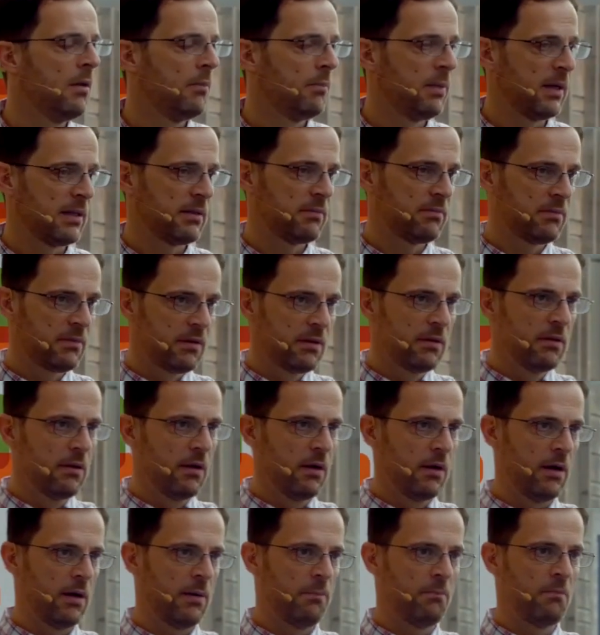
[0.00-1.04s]
But
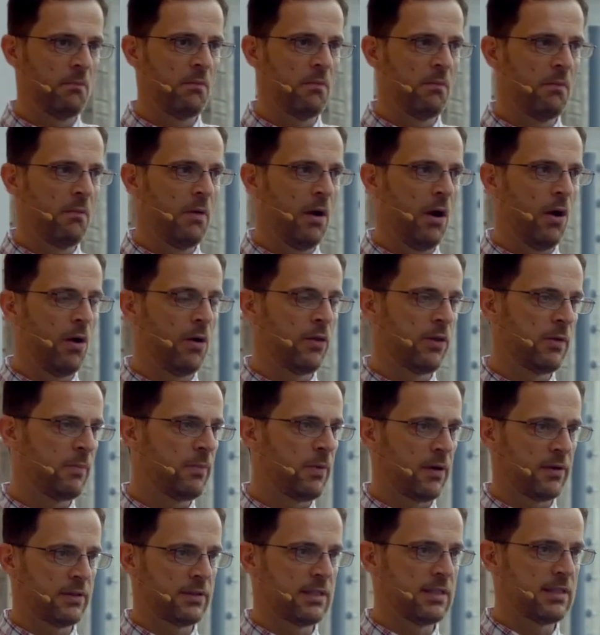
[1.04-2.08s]
all the
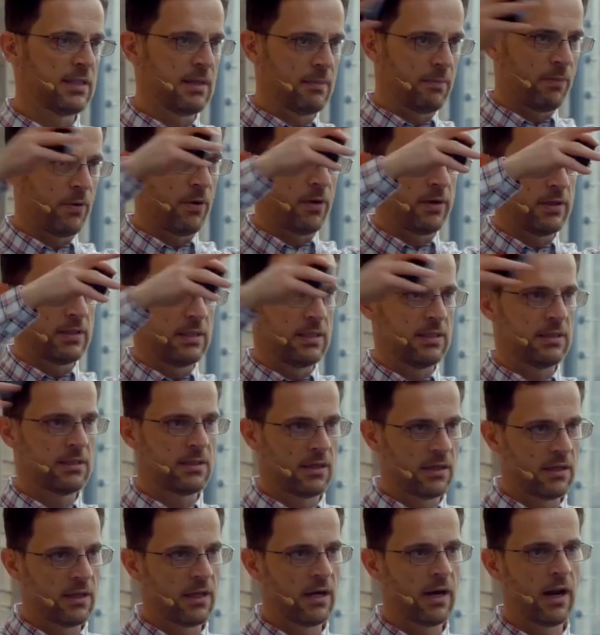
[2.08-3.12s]
policies and policies
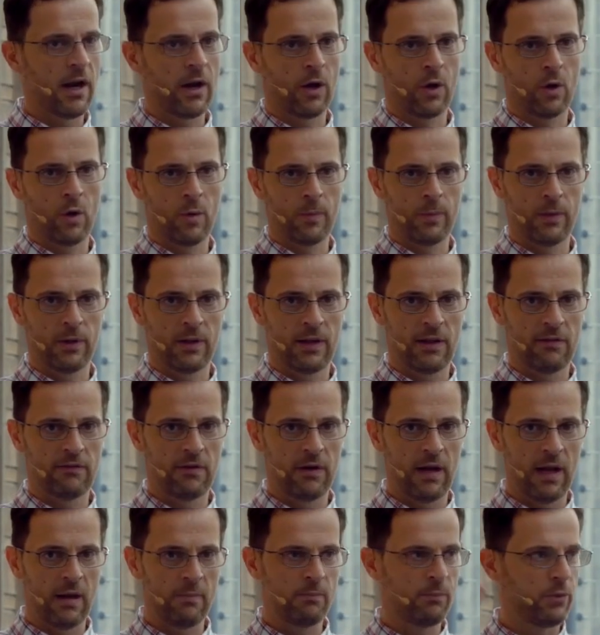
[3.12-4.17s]
are done at a corporate
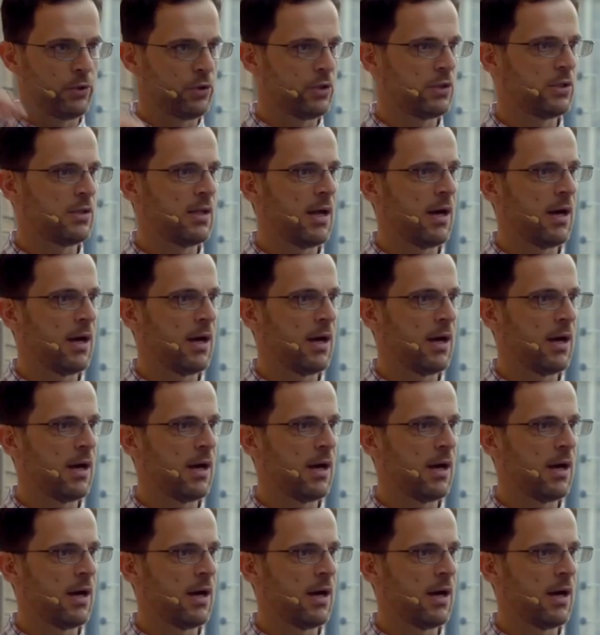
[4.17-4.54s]
level and pushed